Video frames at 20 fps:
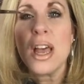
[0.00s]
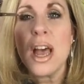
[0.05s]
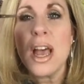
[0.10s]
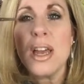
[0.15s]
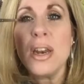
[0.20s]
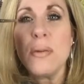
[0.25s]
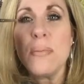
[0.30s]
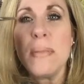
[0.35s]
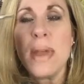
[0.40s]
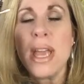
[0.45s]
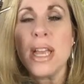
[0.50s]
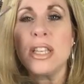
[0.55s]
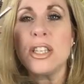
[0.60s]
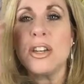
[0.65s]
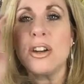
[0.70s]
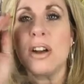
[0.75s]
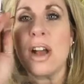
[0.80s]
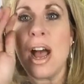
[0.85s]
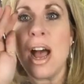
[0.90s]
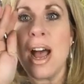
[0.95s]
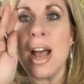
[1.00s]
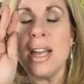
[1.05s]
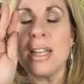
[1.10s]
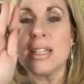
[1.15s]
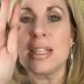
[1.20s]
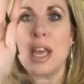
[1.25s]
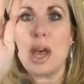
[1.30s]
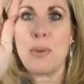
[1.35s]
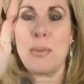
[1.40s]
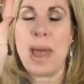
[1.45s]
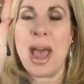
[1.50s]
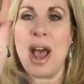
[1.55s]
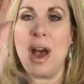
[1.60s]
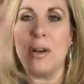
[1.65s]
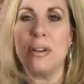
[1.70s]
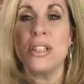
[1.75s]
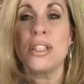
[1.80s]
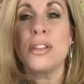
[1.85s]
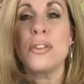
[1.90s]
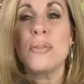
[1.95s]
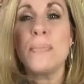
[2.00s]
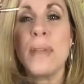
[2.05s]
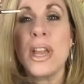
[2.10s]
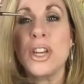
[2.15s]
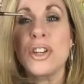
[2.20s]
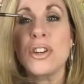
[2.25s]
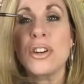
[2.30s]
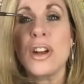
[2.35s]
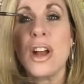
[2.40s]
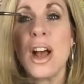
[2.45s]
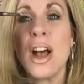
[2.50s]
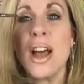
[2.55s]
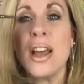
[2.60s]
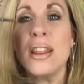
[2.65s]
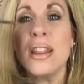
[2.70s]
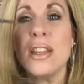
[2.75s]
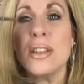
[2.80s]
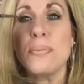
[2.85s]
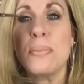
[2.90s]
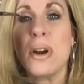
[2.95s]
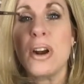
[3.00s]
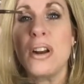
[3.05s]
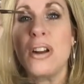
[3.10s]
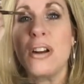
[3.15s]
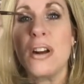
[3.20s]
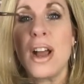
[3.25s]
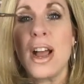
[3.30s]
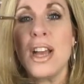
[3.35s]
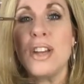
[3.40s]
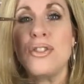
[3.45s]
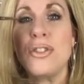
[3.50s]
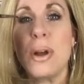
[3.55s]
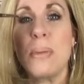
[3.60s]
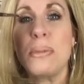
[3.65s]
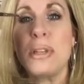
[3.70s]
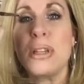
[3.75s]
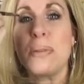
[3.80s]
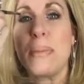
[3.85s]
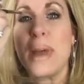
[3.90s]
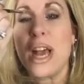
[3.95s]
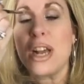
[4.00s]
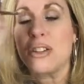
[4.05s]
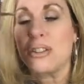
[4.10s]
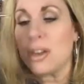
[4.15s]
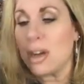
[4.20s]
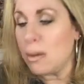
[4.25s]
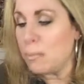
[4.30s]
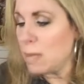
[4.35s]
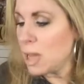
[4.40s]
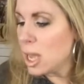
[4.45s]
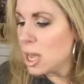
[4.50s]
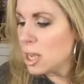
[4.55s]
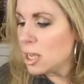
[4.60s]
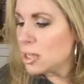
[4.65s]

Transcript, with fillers: kind of makes your eyes come out. So it makes your eye, this part of your eye drop to the backdrop.